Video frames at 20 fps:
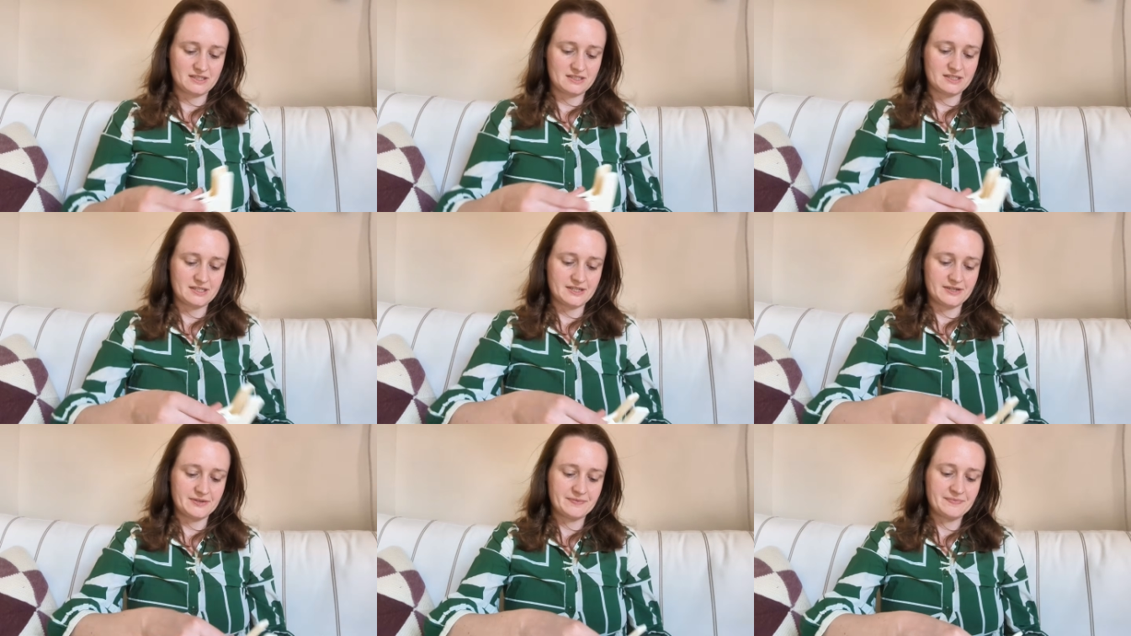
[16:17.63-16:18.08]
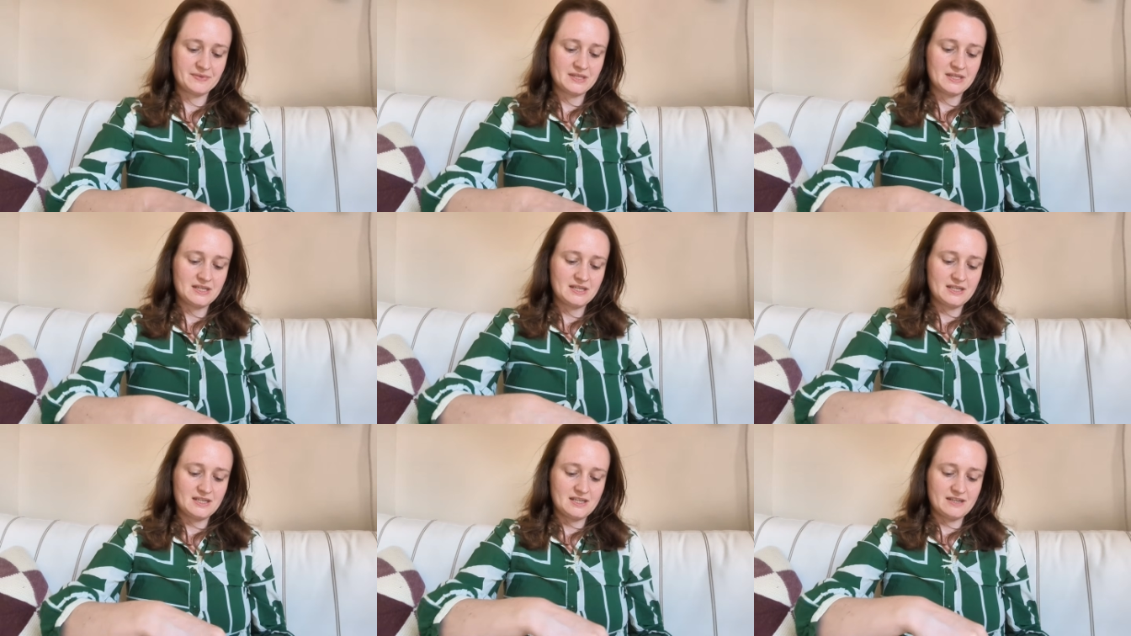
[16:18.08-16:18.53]
So it
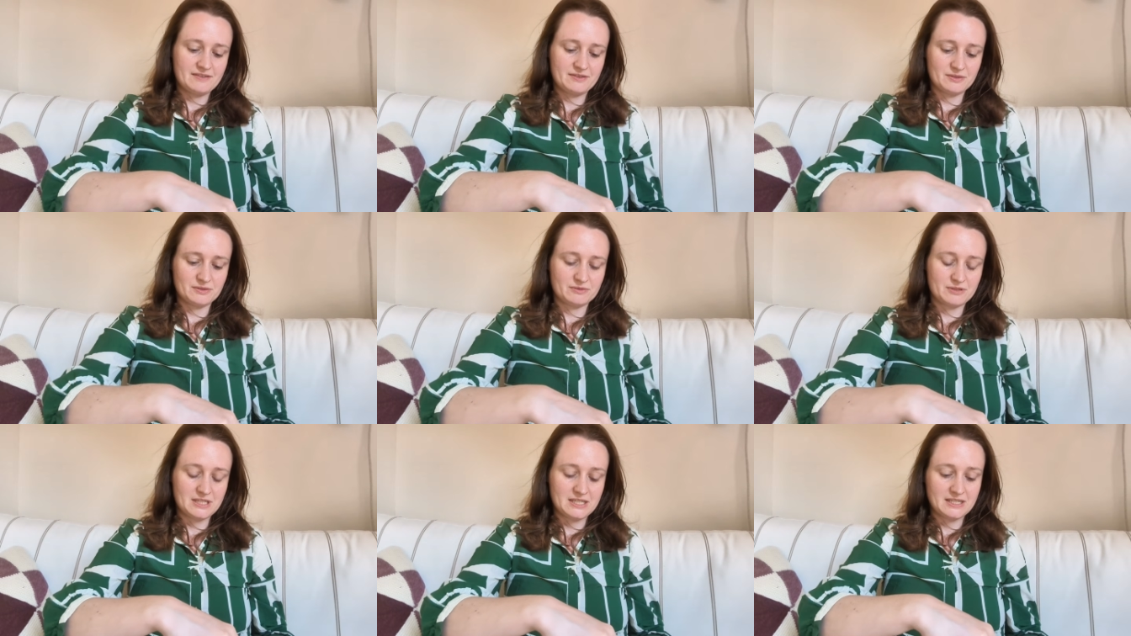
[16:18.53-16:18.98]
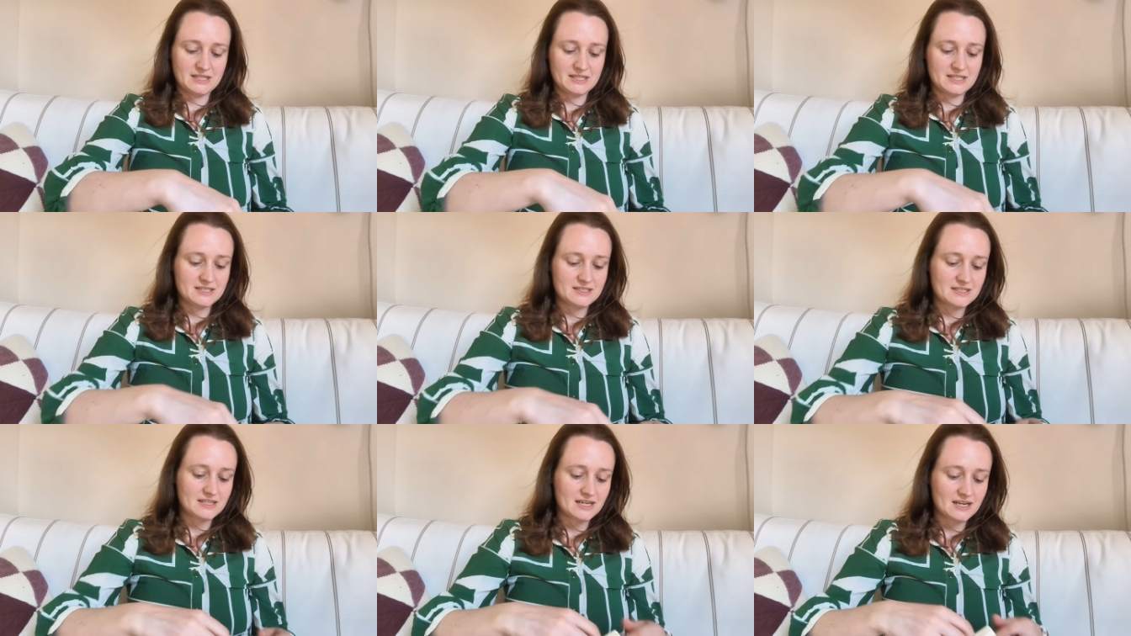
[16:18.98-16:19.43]
feels really
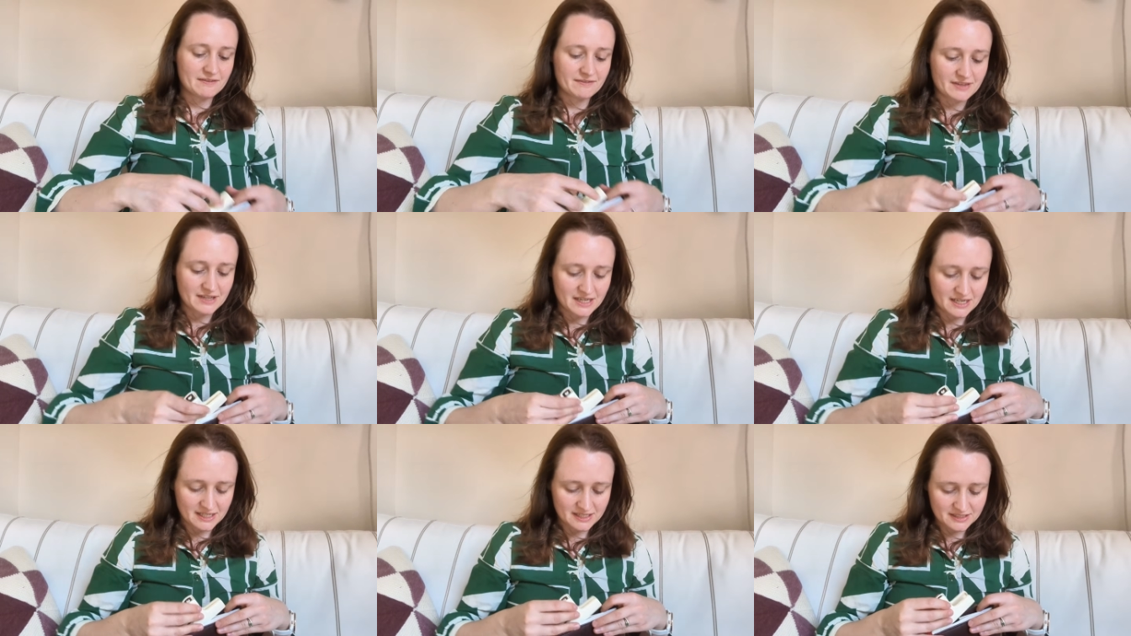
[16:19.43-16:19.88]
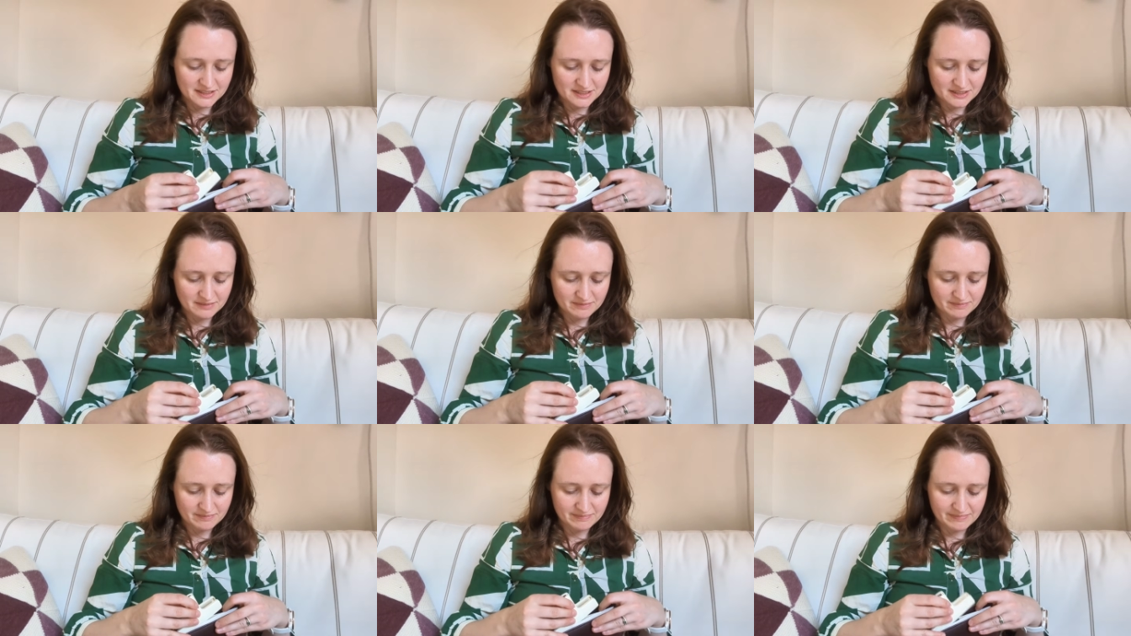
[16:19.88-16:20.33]
nice to have
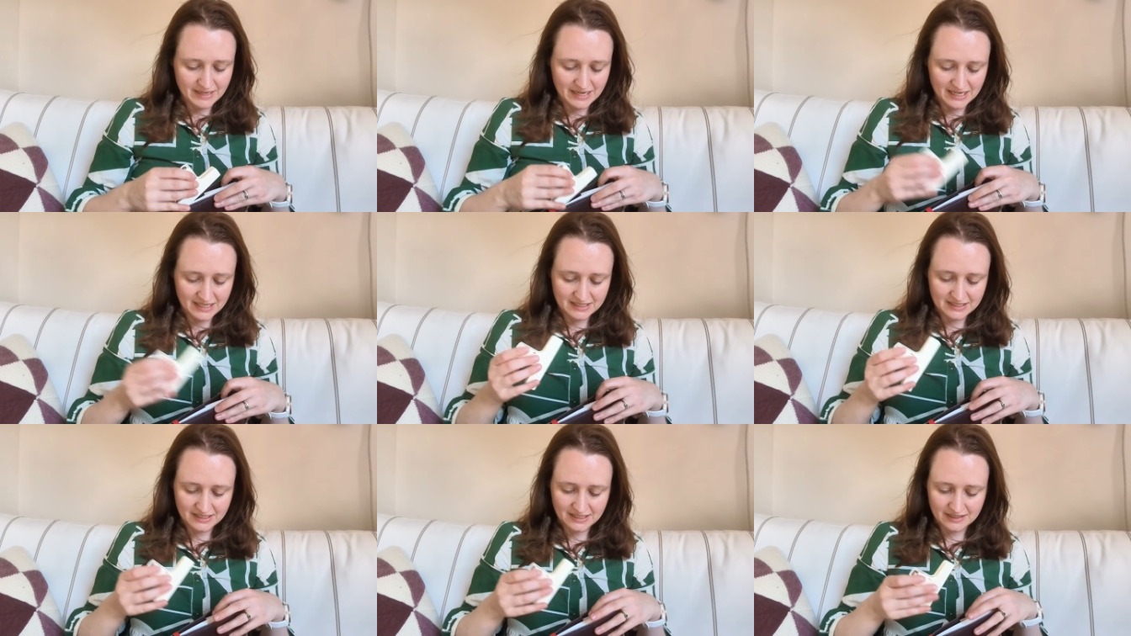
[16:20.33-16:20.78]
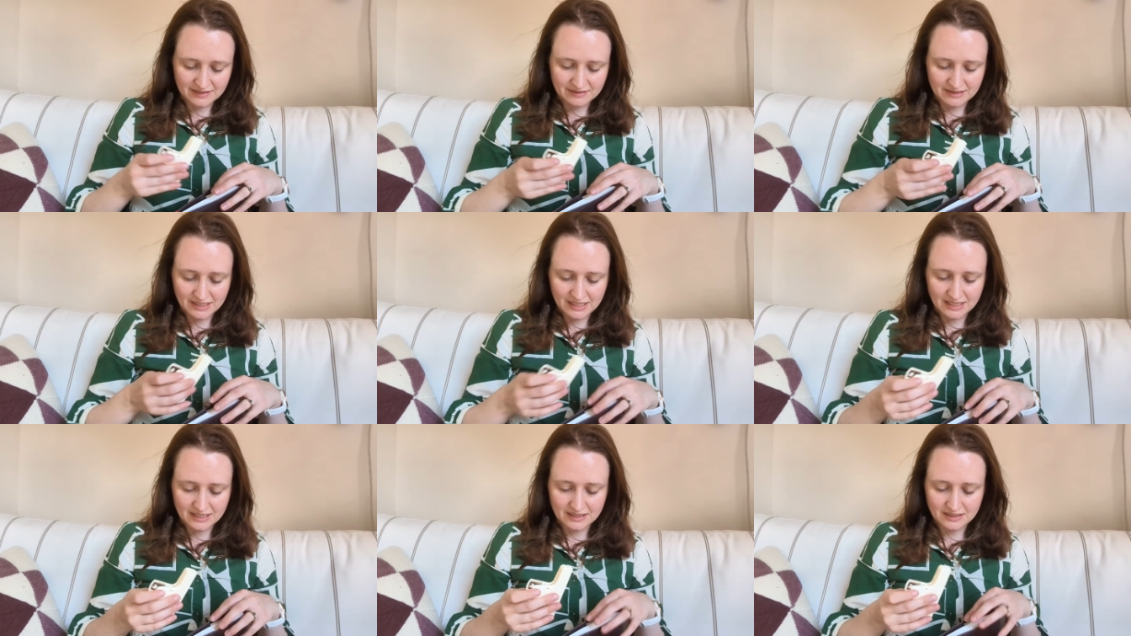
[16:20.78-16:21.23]
that back together
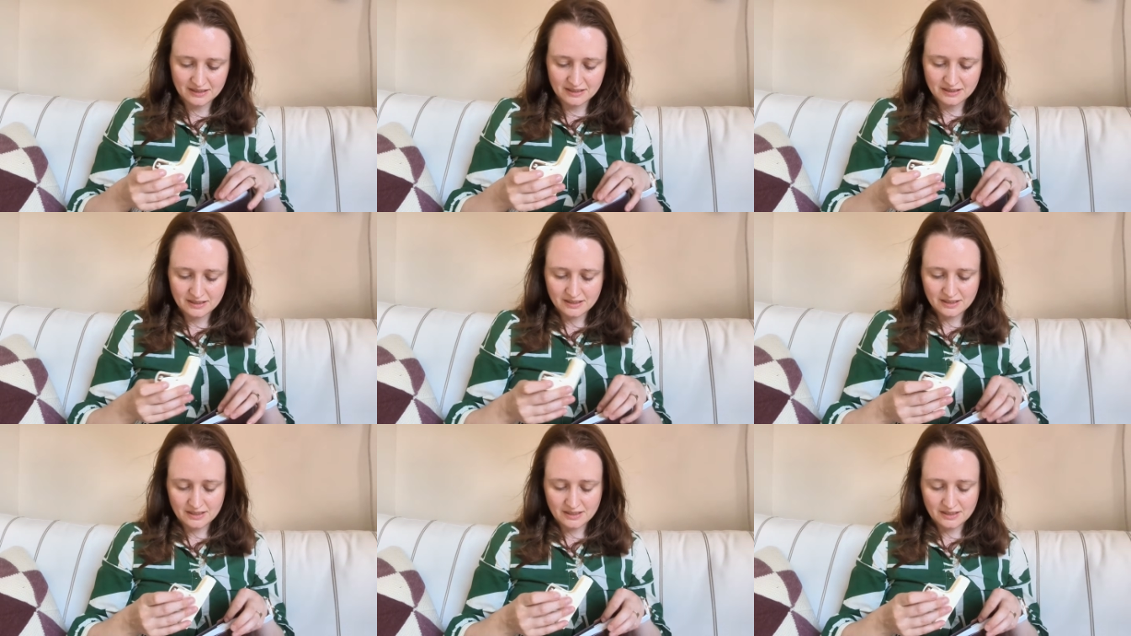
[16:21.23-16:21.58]
again.